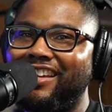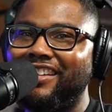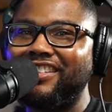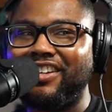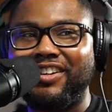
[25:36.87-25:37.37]

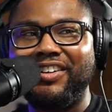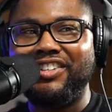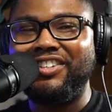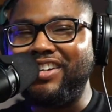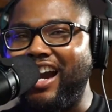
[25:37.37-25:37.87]
So
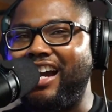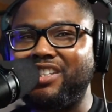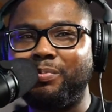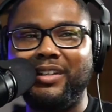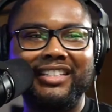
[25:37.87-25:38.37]
you
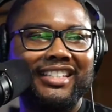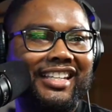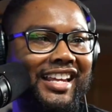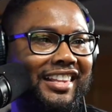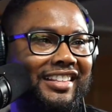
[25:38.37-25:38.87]
guys put it
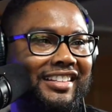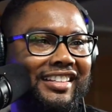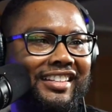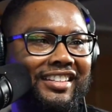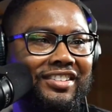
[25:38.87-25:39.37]
together.
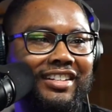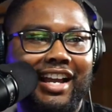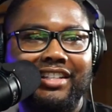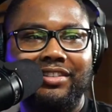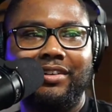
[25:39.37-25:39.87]
You
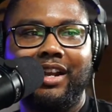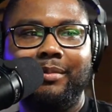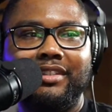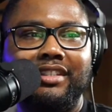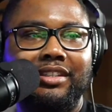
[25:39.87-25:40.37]
guys know what I'm
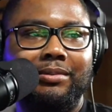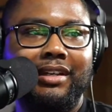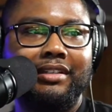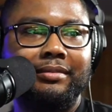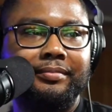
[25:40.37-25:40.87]

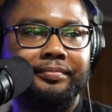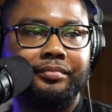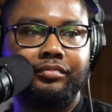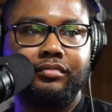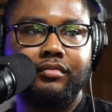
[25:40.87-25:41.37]
insinuating.
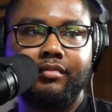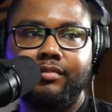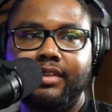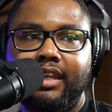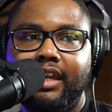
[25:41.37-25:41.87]

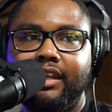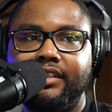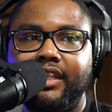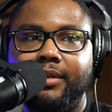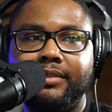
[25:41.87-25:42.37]
Eddie
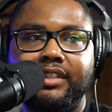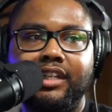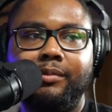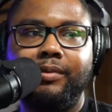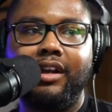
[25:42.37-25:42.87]
said it was
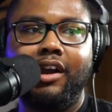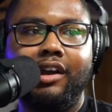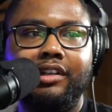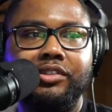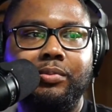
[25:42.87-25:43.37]
good, bro.
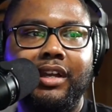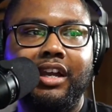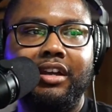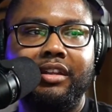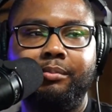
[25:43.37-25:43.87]
All is
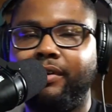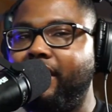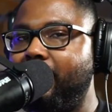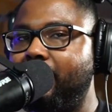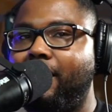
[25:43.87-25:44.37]
well, and
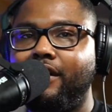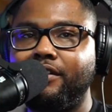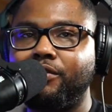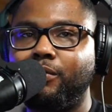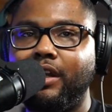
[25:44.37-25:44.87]
praying all
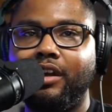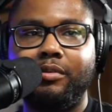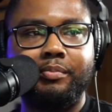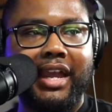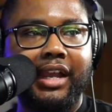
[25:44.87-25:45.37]
is well
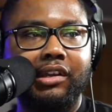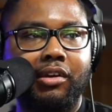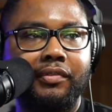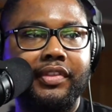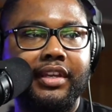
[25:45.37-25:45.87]
back
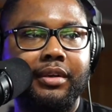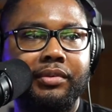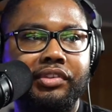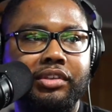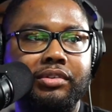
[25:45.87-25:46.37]
over there
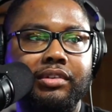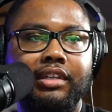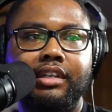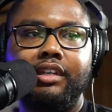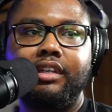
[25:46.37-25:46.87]
with you.
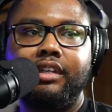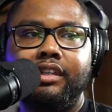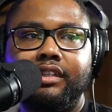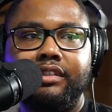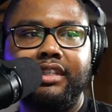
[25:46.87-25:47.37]

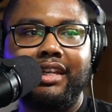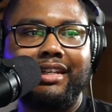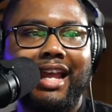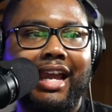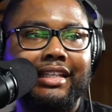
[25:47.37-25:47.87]
Said,
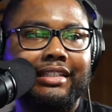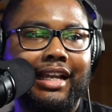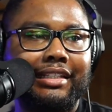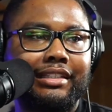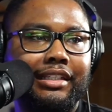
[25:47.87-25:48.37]
nice.
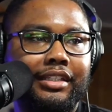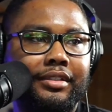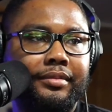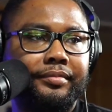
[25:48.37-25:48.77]
I see you.